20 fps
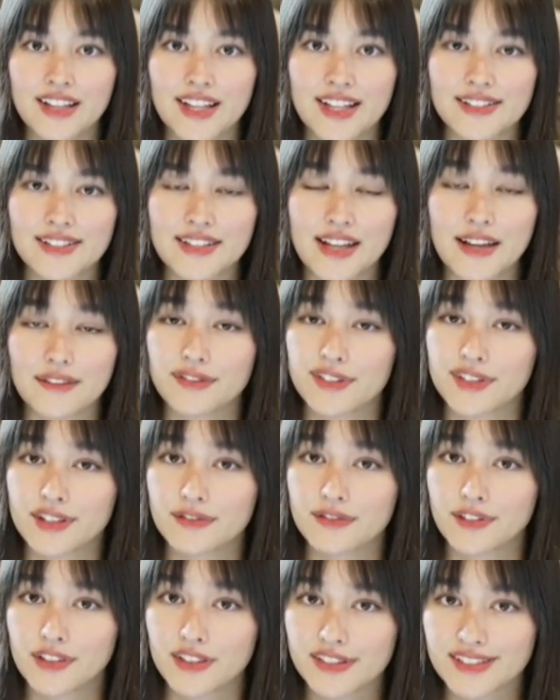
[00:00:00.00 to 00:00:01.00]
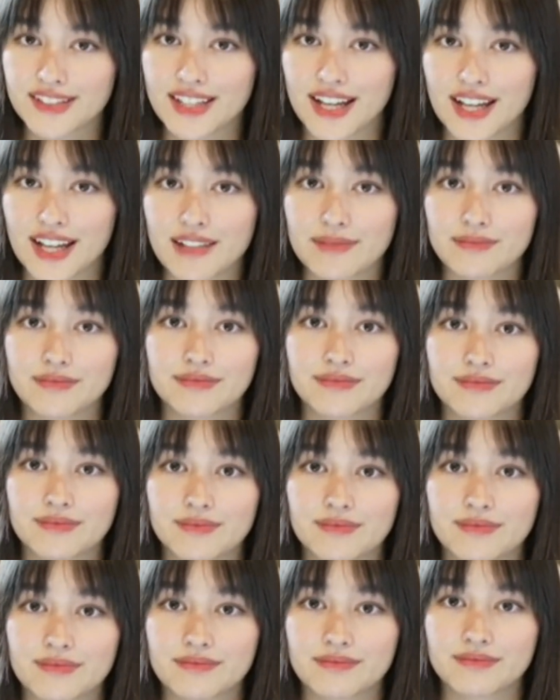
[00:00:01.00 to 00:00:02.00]
is that for the first time,
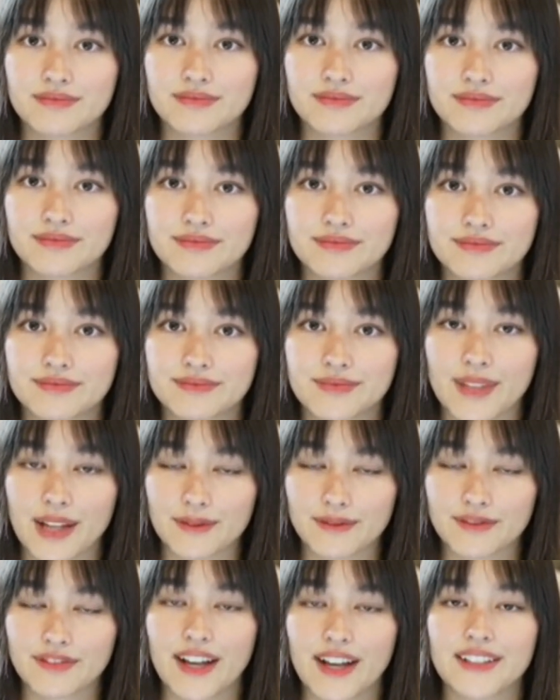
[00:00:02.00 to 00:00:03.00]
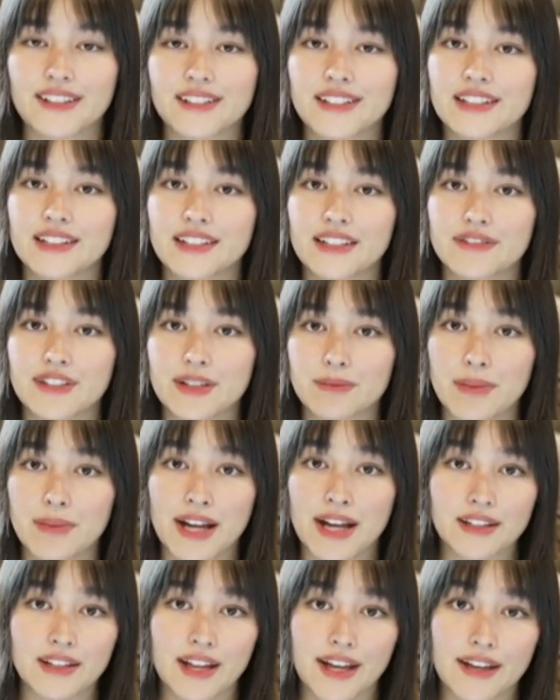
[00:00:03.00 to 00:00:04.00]
I'm finally living
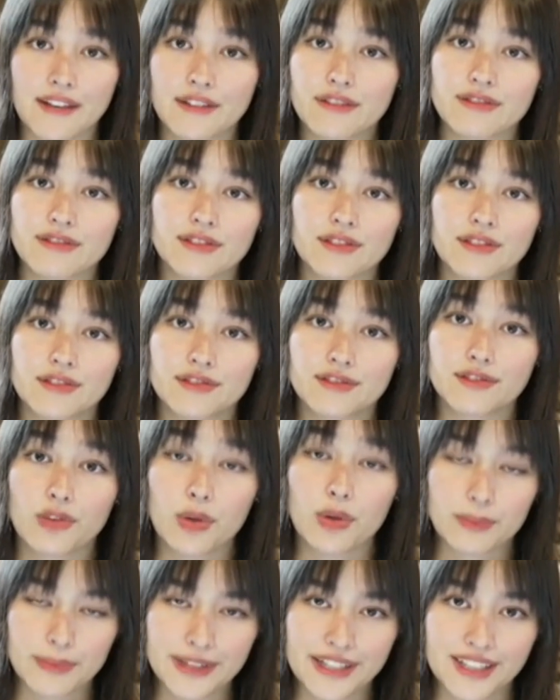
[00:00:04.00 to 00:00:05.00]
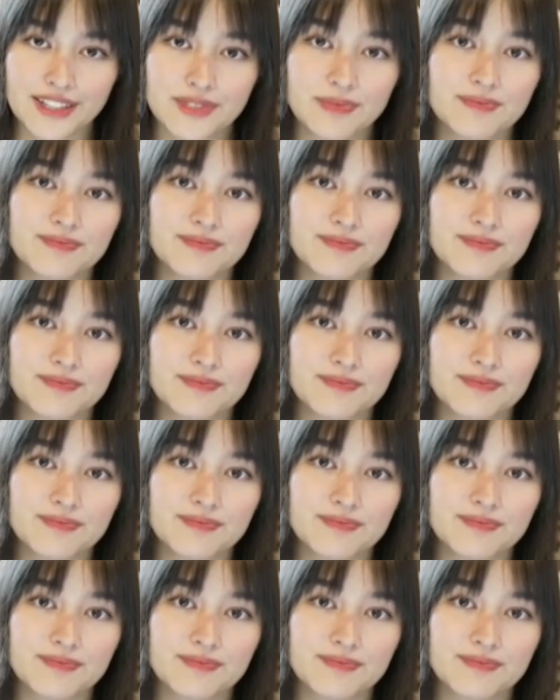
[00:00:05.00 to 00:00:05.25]
my life for me.